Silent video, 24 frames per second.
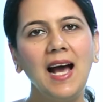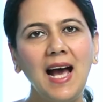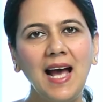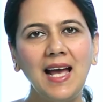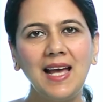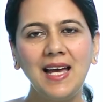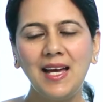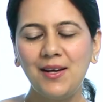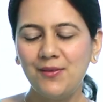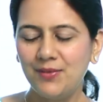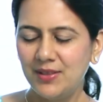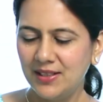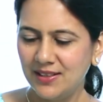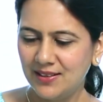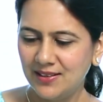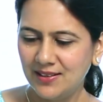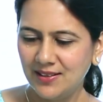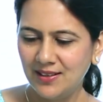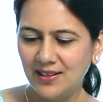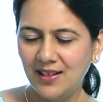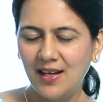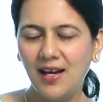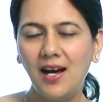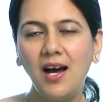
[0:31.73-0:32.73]
I have here
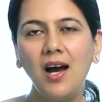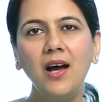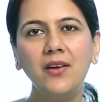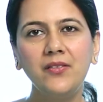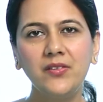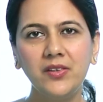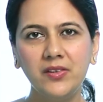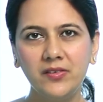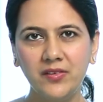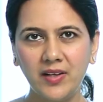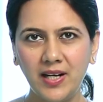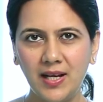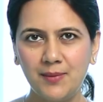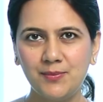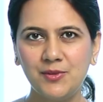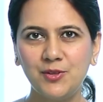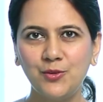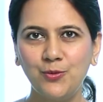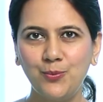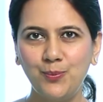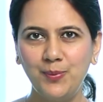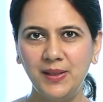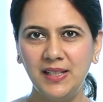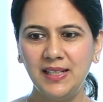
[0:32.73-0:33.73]
100
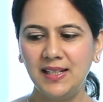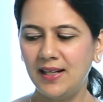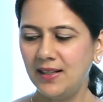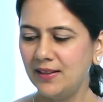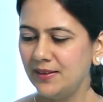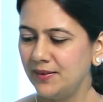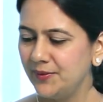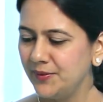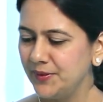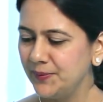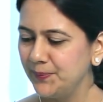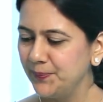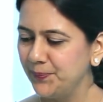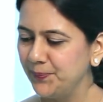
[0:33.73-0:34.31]
grams of peanut